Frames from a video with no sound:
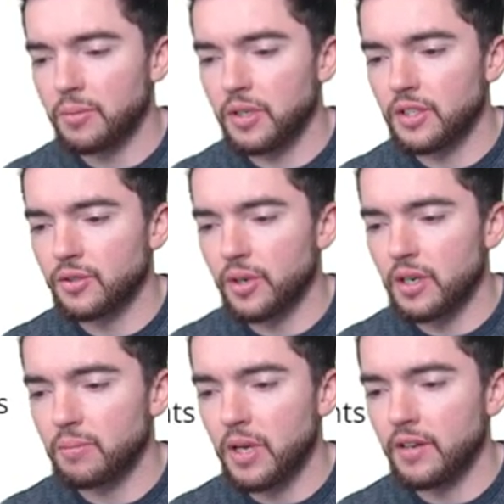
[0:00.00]
plus
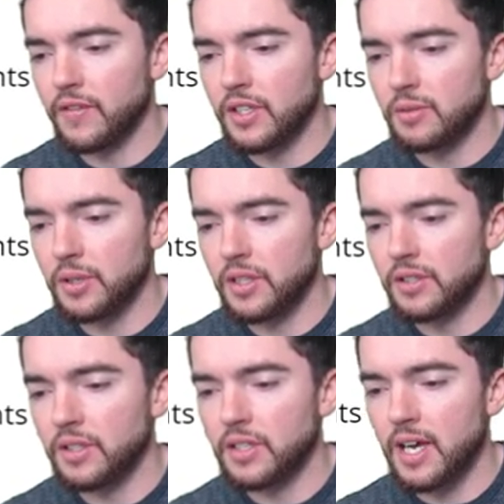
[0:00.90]
great benefits, but
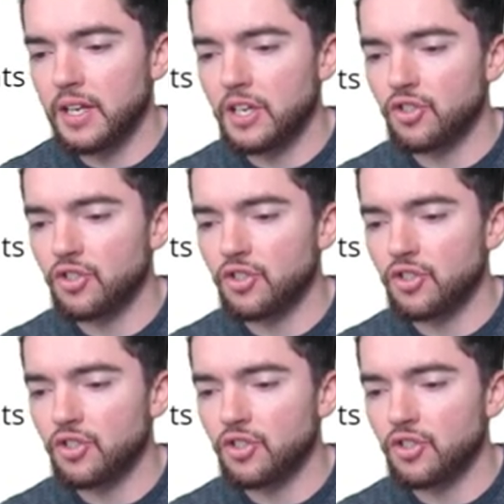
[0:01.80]
this is a data